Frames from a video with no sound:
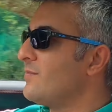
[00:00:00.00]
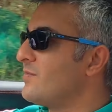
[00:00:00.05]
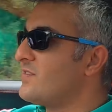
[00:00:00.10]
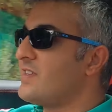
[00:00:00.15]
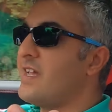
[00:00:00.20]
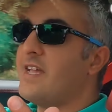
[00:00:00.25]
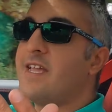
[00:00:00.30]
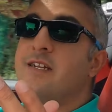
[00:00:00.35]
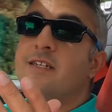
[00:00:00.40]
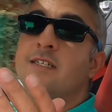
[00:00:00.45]
I'm
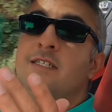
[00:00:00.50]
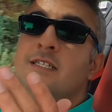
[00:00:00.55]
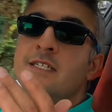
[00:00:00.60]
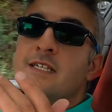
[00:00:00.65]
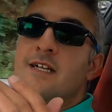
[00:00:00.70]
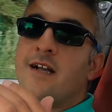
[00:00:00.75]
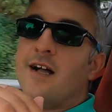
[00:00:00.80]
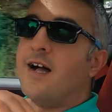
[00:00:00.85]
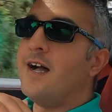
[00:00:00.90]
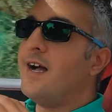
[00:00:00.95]
saying.
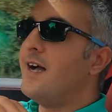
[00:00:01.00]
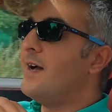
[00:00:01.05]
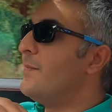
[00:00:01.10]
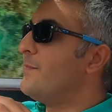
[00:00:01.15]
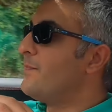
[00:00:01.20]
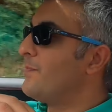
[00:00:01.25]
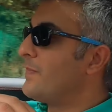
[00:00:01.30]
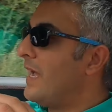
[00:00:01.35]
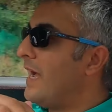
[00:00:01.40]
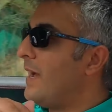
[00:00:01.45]

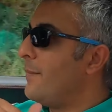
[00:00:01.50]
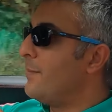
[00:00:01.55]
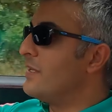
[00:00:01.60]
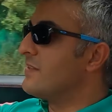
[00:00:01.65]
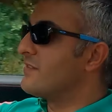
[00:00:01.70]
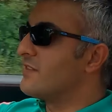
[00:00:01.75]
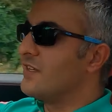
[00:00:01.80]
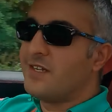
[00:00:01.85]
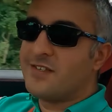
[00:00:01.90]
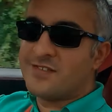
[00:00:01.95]

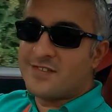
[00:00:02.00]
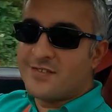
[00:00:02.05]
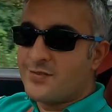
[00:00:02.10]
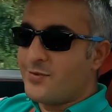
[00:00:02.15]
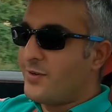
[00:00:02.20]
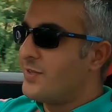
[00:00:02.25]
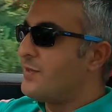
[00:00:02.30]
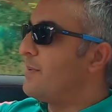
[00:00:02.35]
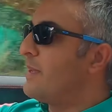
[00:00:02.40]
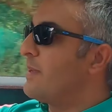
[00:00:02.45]
Happy to listen
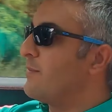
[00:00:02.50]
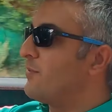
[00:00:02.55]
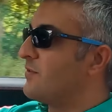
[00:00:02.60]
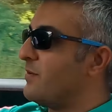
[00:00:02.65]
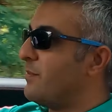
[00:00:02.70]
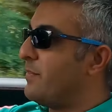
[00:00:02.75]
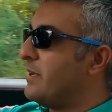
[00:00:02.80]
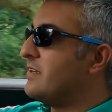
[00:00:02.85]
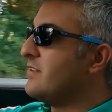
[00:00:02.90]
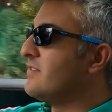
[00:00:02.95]
to other
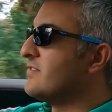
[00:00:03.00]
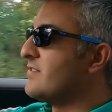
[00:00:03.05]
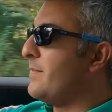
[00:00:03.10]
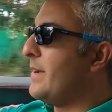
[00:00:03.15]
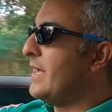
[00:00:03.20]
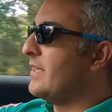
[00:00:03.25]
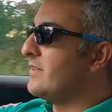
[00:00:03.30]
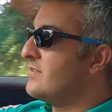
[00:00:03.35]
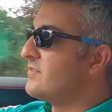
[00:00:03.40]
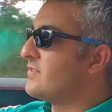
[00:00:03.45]
people's opinions
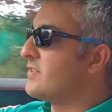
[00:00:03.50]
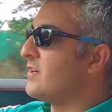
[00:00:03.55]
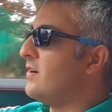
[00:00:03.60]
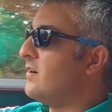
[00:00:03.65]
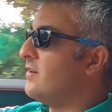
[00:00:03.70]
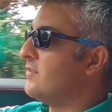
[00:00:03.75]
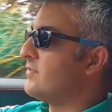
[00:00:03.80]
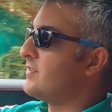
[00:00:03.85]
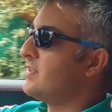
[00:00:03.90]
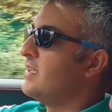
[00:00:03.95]
about these
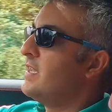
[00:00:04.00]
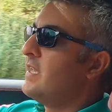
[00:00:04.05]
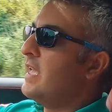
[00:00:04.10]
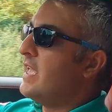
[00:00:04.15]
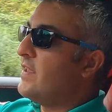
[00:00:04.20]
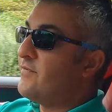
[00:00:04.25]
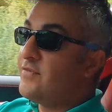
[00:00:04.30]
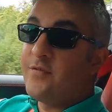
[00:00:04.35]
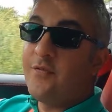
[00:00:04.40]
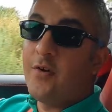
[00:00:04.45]
cars.
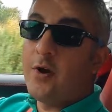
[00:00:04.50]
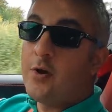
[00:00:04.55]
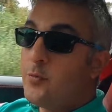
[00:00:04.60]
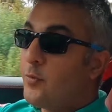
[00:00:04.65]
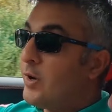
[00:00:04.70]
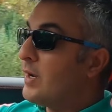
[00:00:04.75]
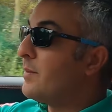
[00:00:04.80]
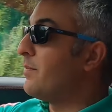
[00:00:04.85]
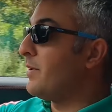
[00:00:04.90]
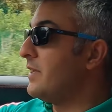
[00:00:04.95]
If you've
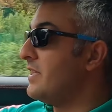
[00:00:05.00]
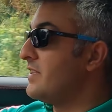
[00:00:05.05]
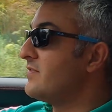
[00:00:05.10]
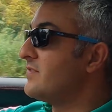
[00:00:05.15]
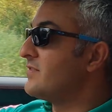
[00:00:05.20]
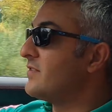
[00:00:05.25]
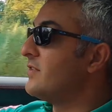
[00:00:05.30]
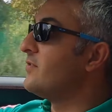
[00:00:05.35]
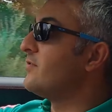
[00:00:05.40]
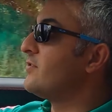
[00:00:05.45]
owned one,
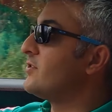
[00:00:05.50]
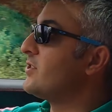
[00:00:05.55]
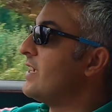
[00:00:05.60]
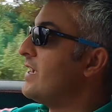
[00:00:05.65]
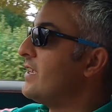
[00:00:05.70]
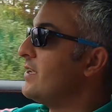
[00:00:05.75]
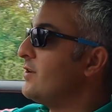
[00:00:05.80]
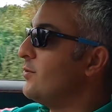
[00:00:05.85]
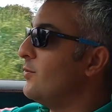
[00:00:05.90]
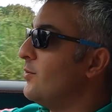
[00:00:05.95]
please do
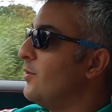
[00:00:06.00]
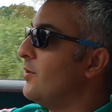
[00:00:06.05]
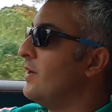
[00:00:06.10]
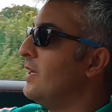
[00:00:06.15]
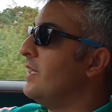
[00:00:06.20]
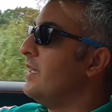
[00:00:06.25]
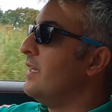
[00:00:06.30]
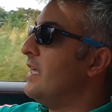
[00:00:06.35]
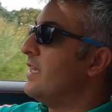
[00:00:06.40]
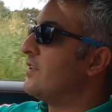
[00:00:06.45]
share your
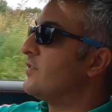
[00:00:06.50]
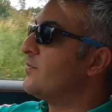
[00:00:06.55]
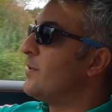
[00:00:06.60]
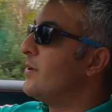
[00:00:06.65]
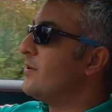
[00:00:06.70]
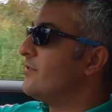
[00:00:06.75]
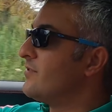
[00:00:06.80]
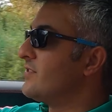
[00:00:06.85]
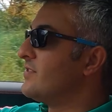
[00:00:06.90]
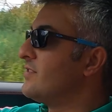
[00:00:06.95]

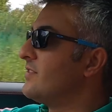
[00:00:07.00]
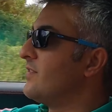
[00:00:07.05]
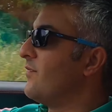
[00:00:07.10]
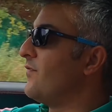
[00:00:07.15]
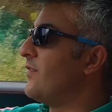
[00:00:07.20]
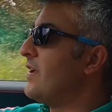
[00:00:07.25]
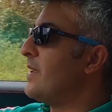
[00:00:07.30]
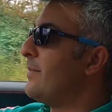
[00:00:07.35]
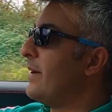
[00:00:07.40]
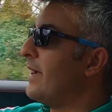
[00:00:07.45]
experiences and
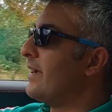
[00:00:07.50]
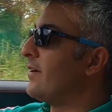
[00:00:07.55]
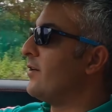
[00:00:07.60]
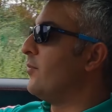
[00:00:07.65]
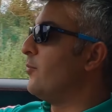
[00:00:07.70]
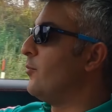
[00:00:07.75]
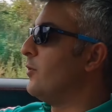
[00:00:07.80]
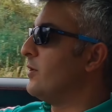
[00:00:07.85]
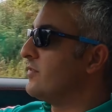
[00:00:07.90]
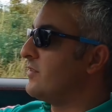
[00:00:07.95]
feedback
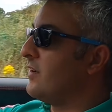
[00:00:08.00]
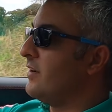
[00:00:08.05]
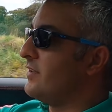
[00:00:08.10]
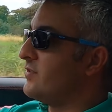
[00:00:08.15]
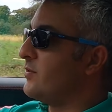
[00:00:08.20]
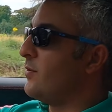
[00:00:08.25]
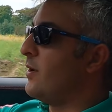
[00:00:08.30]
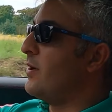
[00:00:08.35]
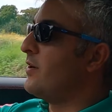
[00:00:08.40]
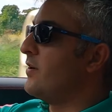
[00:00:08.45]
on what it's like
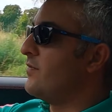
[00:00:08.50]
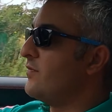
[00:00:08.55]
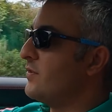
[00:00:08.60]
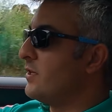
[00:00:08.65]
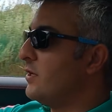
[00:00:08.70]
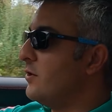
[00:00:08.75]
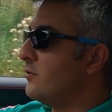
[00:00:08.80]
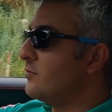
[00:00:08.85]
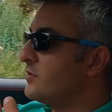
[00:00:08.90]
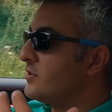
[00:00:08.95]
to own over
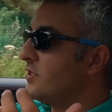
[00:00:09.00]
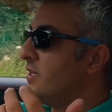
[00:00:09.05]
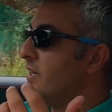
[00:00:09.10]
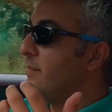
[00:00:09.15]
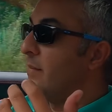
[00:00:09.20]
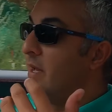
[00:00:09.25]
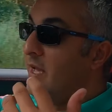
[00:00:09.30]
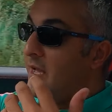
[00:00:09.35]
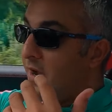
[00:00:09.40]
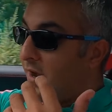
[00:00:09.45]
the long
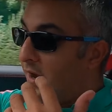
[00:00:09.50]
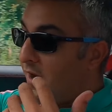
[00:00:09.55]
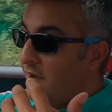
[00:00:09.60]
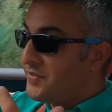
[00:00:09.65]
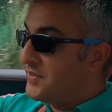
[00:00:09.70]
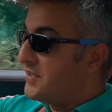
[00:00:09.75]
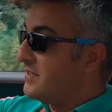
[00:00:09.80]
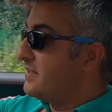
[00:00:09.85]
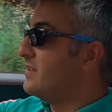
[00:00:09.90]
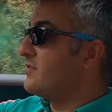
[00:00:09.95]
term. I
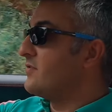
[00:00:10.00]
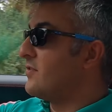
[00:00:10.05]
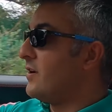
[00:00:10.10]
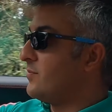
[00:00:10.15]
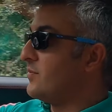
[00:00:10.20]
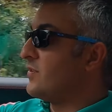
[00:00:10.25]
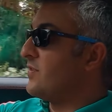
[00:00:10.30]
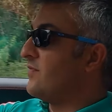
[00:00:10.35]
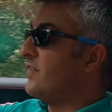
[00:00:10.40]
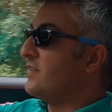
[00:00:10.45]
think these are
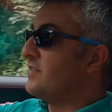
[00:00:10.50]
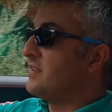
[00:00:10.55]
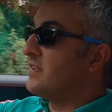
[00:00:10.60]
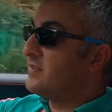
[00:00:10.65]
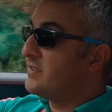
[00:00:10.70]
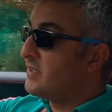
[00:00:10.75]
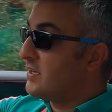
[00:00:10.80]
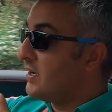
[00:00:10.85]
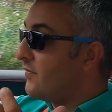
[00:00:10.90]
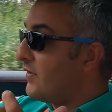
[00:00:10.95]
absolutely
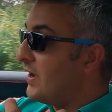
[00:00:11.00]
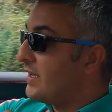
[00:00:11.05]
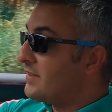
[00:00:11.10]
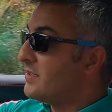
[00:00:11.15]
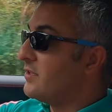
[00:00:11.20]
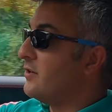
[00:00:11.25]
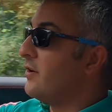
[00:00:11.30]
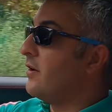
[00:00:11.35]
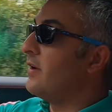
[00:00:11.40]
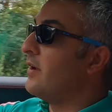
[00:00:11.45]
fantastic. I've had
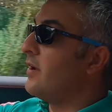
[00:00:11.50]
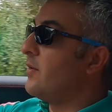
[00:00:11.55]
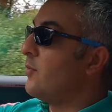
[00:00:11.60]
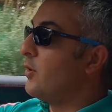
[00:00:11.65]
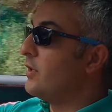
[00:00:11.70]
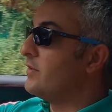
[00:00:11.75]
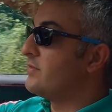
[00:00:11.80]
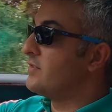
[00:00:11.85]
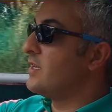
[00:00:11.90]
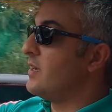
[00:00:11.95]
the
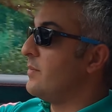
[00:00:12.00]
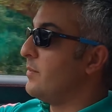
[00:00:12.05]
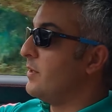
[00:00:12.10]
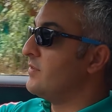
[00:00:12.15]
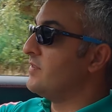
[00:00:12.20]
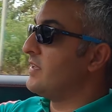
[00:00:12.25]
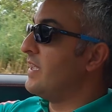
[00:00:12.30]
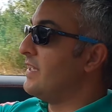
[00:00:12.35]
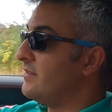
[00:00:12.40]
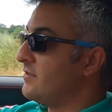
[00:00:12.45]
991
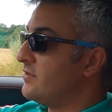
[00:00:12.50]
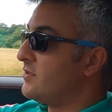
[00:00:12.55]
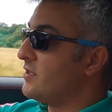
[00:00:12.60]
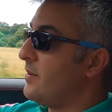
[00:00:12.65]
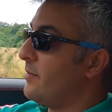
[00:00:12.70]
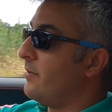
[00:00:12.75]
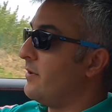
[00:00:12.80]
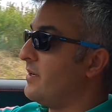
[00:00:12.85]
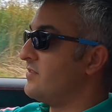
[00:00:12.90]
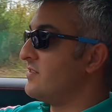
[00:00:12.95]
turbos and the
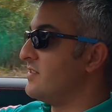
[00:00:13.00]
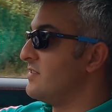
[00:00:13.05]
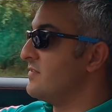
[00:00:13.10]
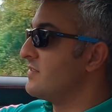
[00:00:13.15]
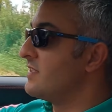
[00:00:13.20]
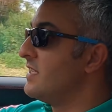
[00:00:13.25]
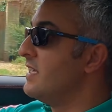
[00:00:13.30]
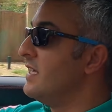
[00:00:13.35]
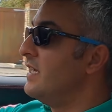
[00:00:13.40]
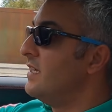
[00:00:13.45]
Turbo
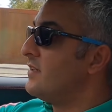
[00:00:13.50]
S's.